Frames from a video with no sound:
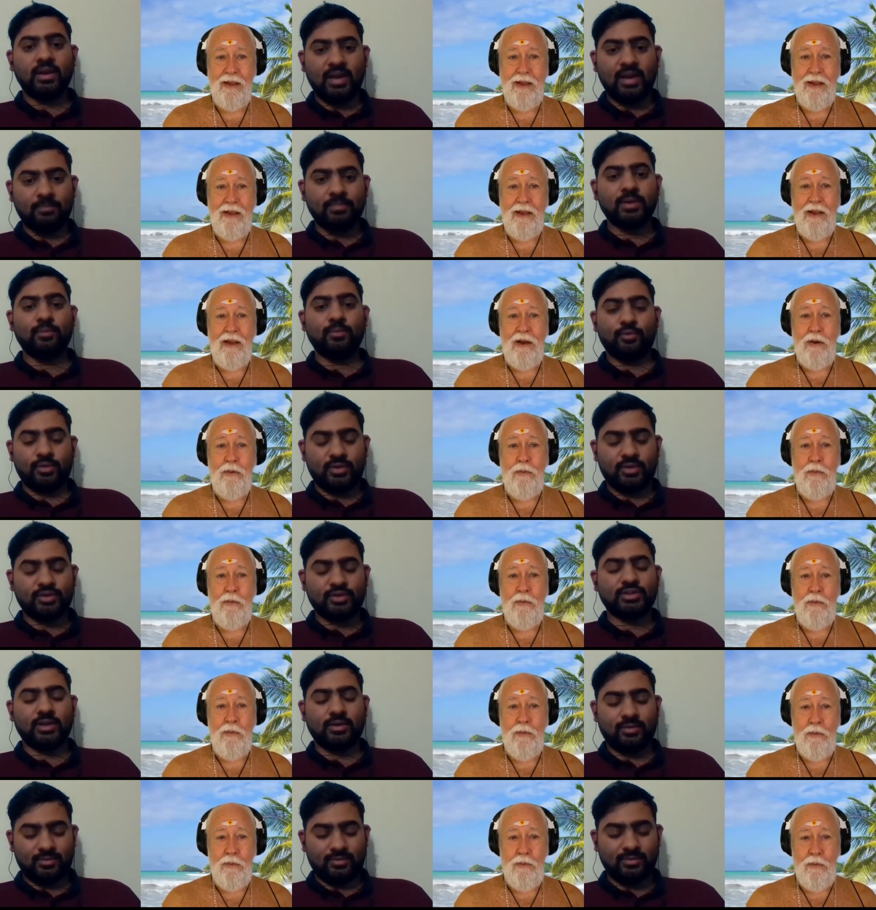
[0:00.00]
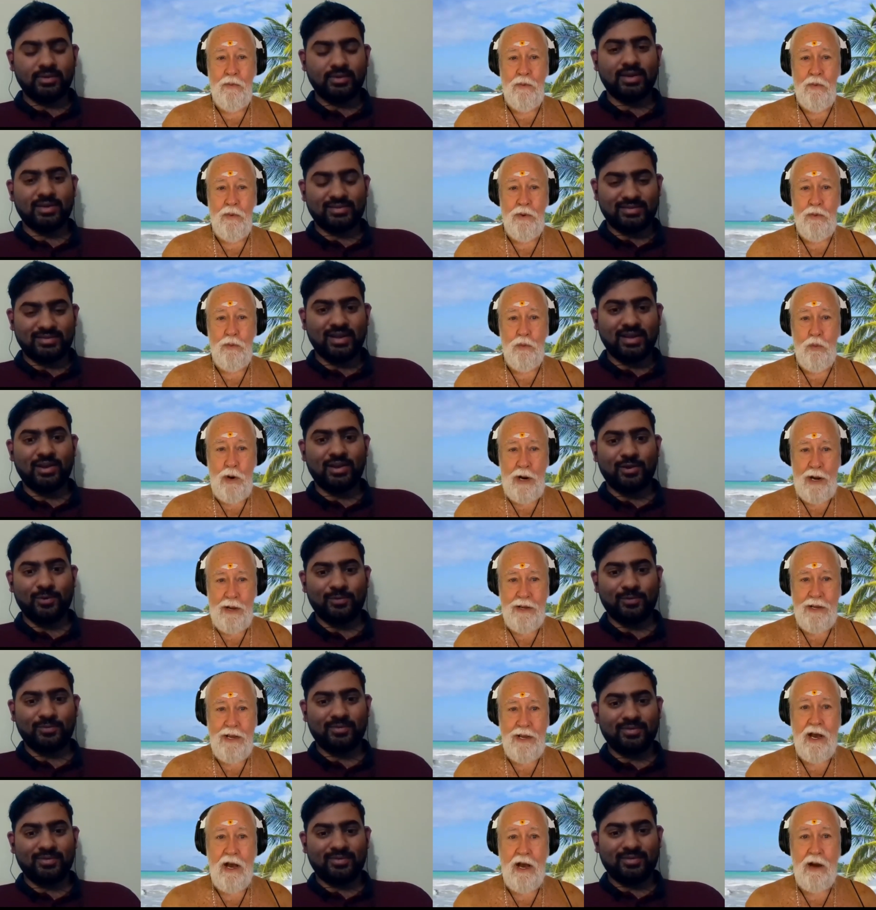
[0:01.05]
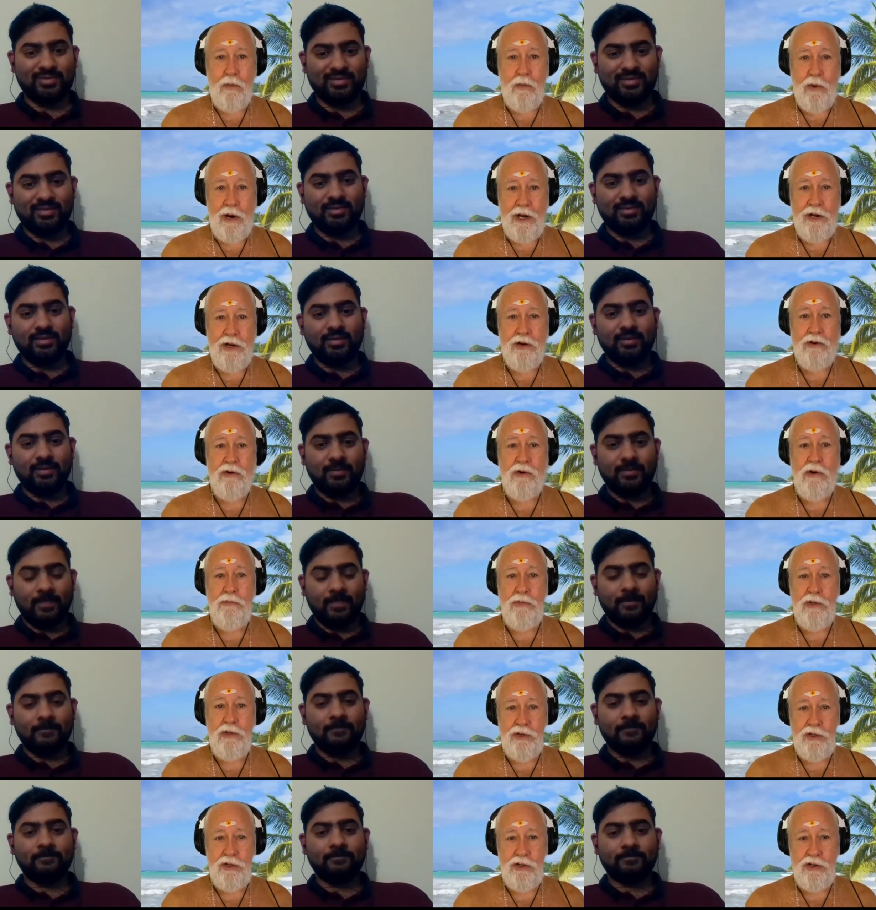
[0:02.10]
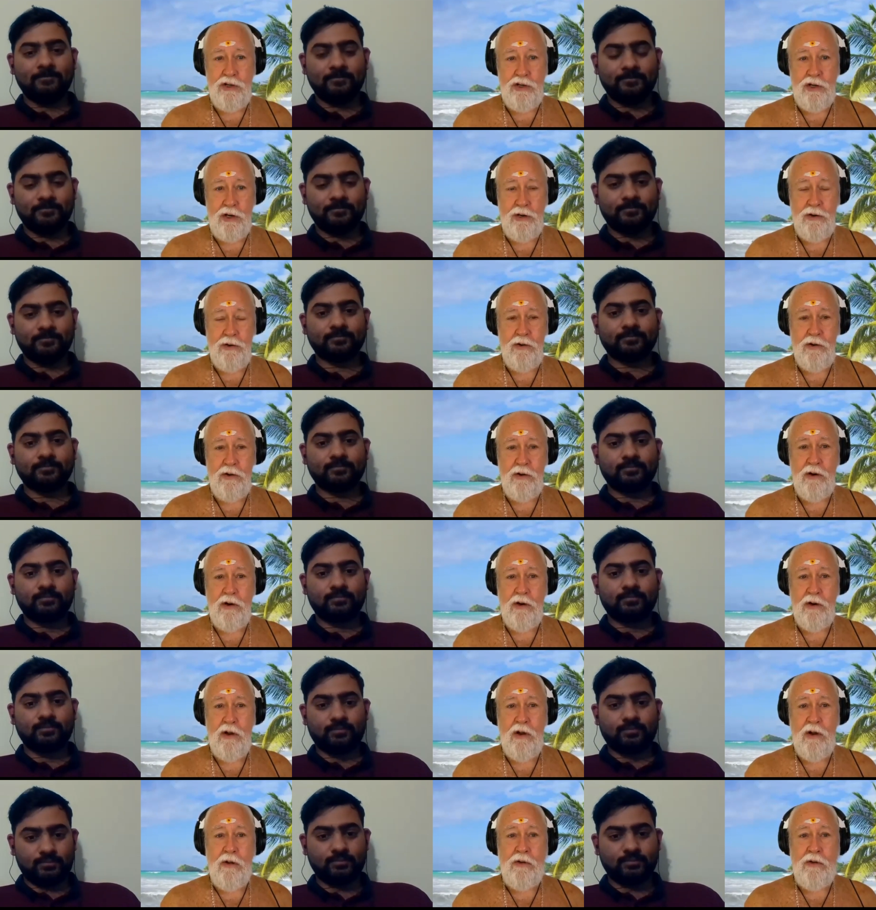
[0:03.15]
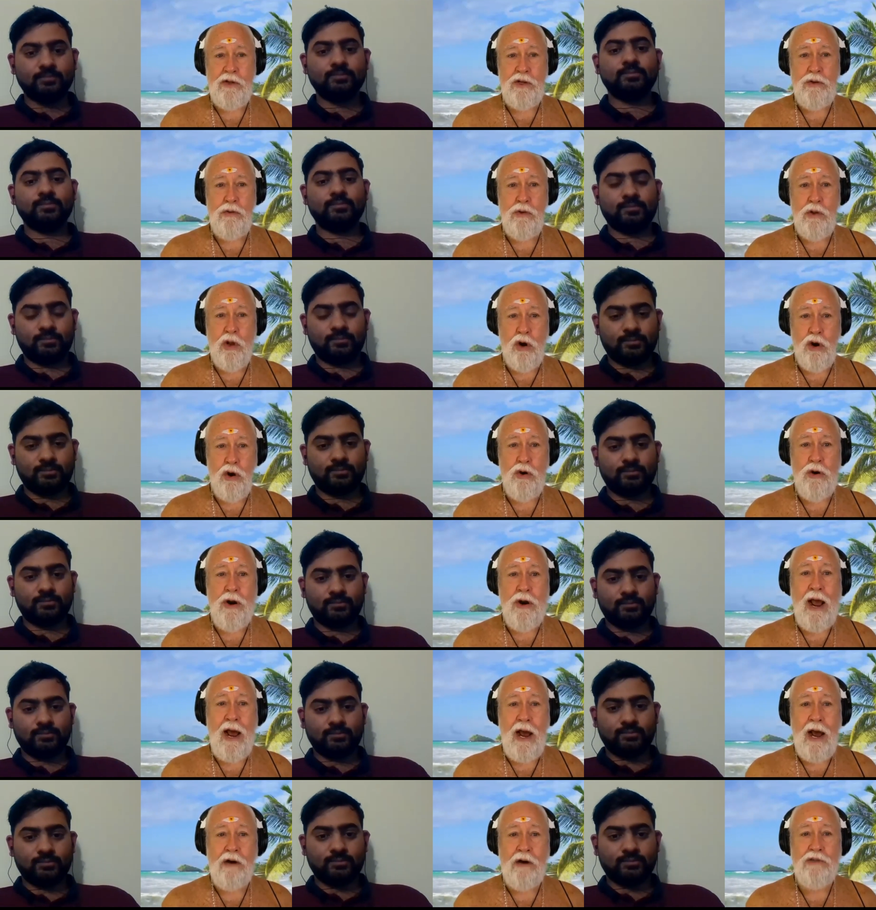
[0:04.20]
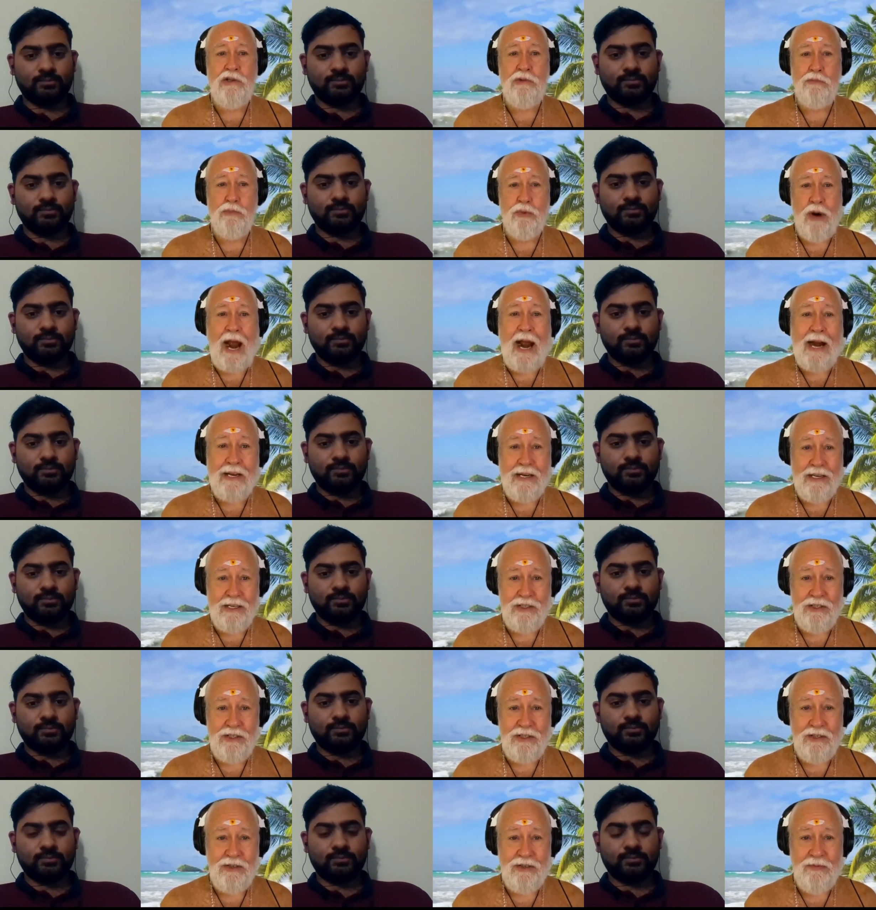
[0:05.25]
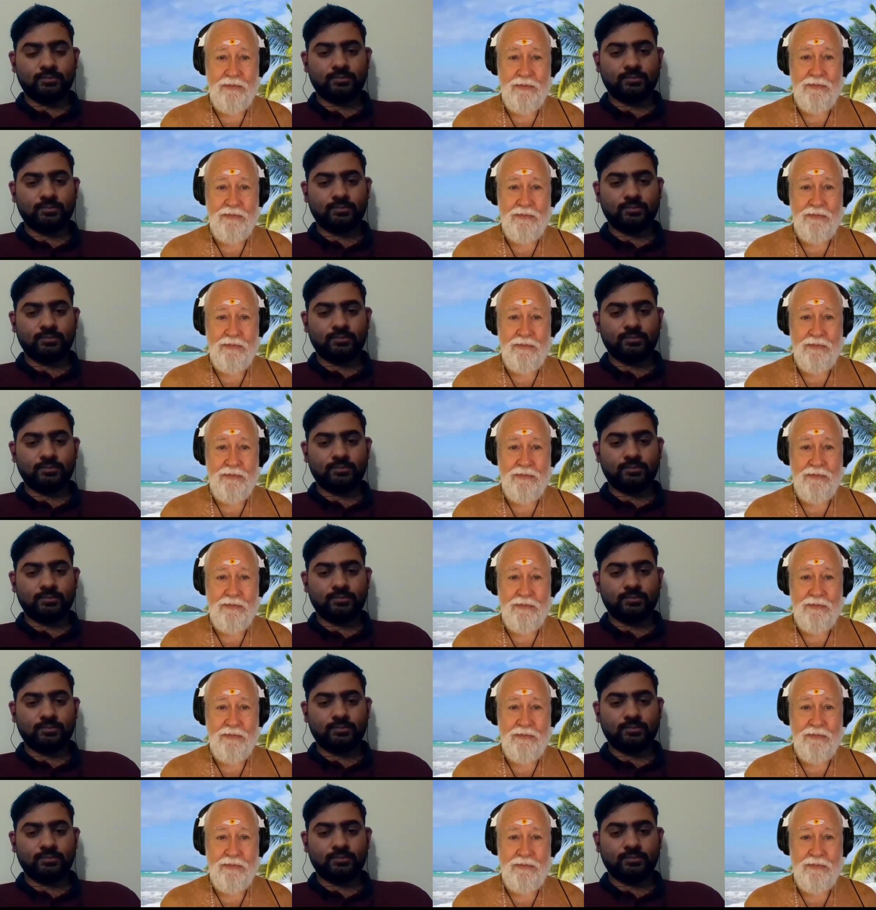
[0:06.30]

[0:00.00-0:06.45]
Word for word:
Speaker 1: Temple musician. Yes. When, yeah, when you're a musician, you learn how to practice